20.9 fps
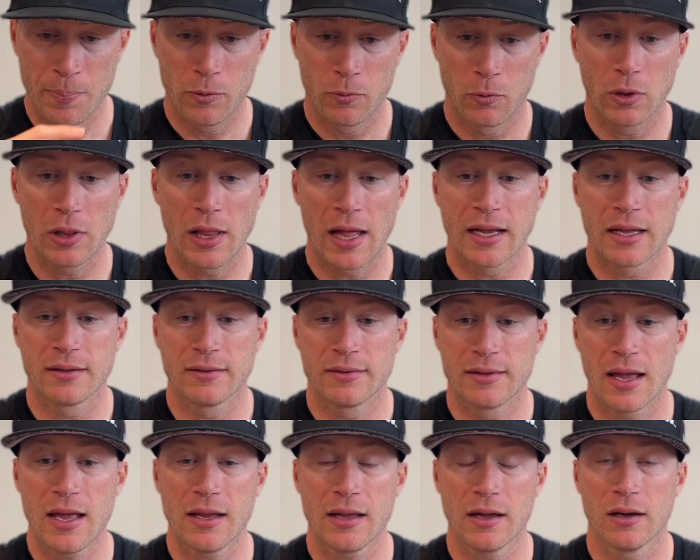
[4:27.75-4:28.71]
well, I can
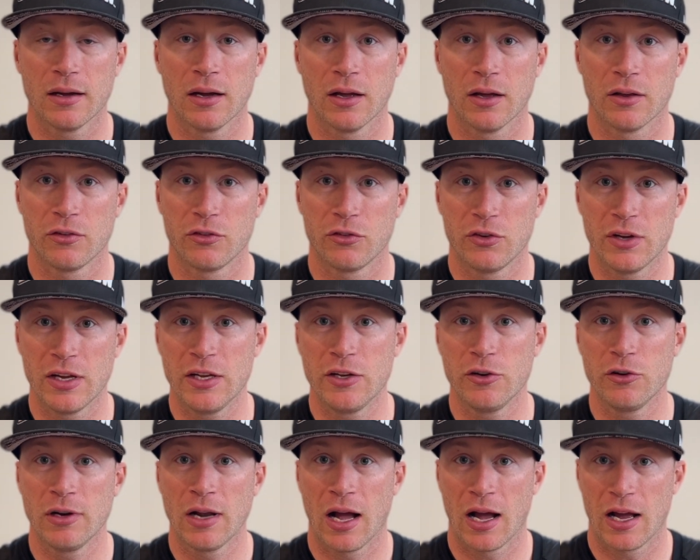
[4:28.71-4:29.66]
take a
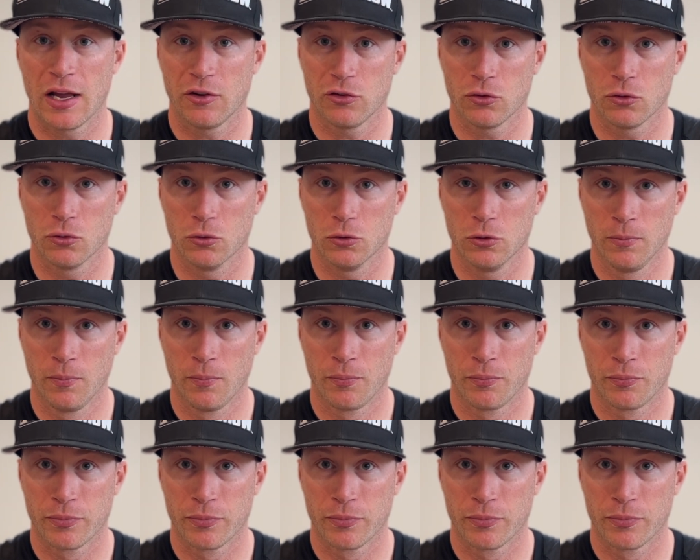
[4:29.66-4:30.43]
senior in high school